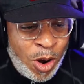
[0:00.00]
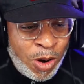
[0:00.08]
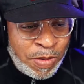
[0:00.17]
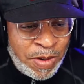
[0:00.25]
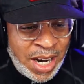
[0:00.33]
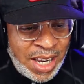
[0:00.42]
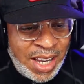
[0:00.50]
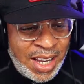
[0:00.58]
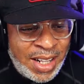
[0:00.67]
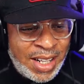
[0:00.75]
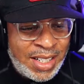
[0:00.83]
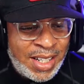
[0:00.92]
already
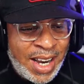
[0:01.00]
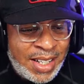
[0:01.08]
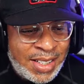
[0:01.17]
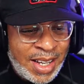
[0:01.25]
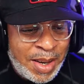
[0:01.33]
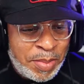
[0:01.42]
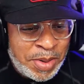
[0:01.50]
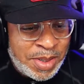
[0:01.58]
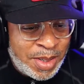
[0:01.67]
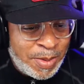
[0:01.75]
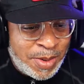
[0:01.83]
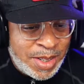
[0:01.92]
in the chat saying put
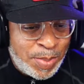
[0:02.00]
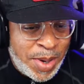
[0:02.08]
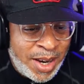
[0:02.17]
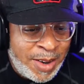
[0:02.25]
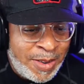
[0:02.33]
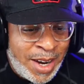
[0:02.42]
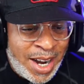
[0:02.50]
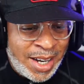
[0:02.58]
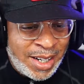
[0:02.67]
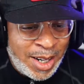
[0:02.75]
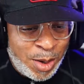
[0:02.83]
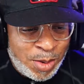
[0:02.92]
some respect on
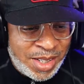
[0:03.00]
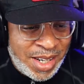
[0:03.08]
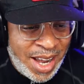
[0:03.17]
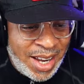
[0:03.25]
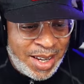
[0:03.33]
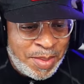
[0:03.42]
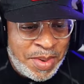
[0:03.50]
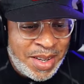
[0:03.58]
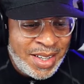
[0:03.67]
Heinegoat's name.